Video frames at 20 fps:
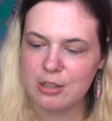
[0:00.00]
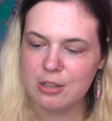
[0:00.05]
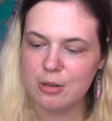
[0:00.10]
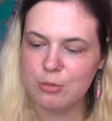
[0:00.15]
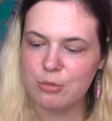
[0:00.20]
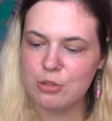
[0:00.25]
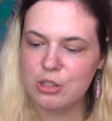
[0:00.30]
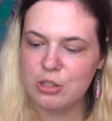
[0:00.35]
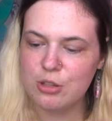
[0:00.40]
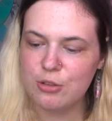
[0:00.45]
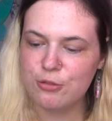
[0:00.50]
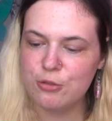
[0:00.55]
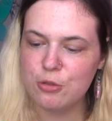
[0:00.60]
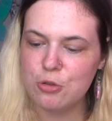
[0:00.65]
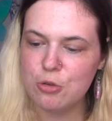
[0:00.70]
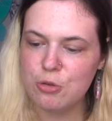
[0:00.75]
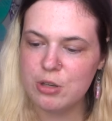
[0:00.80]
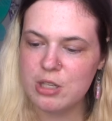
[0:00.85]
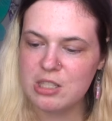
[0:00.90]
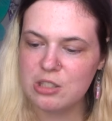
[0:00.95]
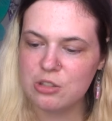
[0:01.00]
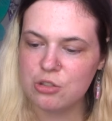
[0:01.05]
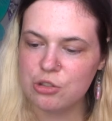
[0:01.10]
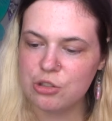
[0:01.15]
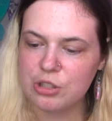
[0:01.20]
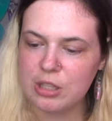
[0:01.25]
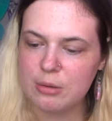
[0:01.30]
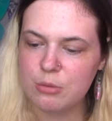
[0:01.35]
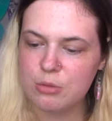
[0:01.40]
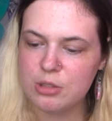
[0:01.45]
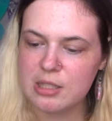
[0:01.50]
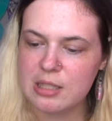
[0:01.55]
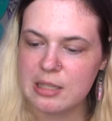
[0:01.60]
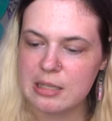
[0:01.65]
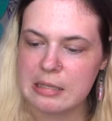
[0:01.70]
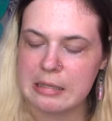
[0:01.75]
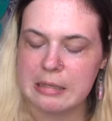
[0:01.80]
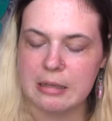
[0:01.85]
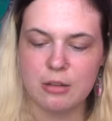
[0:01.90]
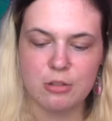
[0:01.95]
I wanted a 4-inch and that was it.
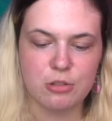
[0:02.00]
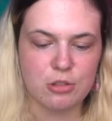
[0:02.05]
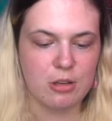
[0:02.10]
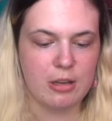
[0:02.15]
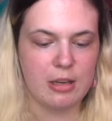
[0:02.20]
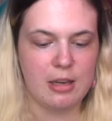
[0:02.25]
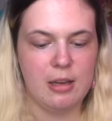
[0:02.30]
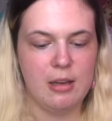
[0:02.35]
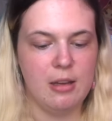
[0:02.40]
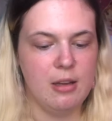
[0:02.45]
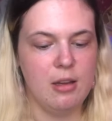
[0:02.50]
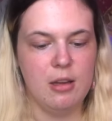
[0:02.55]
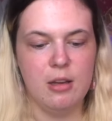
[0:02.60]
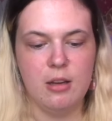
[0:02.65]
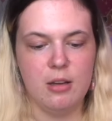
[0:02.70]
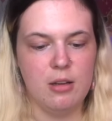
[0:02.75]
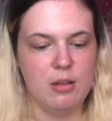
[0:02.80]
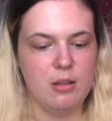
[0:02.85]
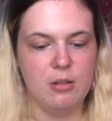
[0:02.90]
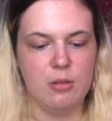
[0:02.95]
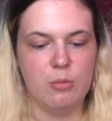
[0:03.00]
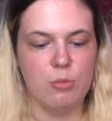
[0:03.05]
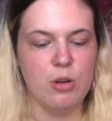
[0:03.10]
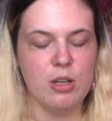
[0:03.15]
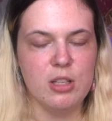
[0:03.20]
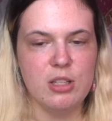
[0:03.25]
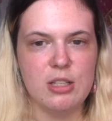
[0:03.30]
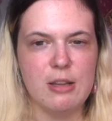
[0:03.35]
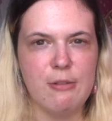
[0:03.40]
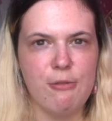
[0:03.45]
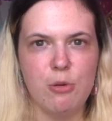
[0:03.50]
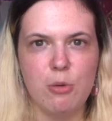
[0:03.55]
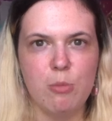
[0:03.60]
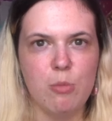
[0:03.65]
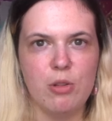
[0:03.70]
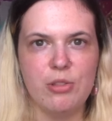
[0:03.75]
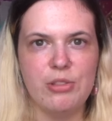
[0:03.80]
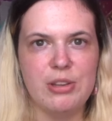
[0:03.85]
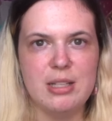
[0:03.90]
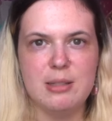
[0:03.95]
I was like, why does everyone
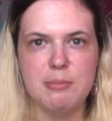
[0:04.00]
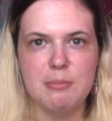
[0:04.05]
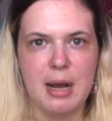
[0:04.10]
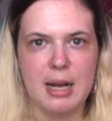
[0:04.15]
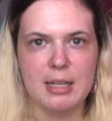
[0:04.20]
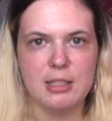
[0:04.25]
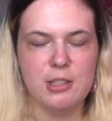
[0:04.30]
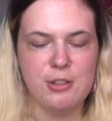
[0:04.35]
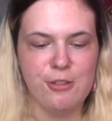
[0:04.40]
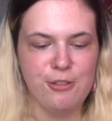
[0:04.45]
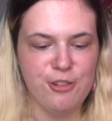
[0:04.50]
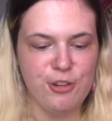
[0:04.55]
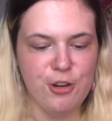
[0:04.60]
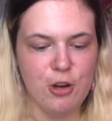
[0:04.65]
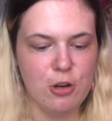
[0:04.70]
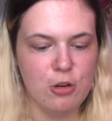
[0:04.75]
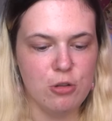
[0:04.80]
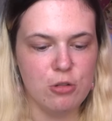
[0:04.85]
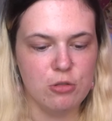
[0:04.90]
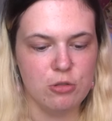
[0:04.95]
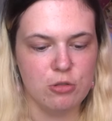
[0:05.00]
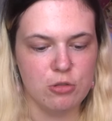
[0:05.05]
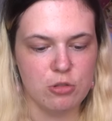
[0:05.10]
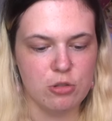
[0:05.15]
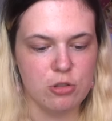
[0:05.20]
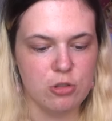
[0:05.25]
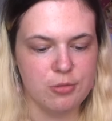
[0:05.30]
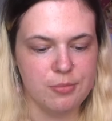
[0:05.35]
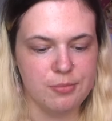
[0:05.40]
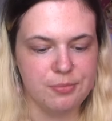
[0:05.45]
want these massive phones?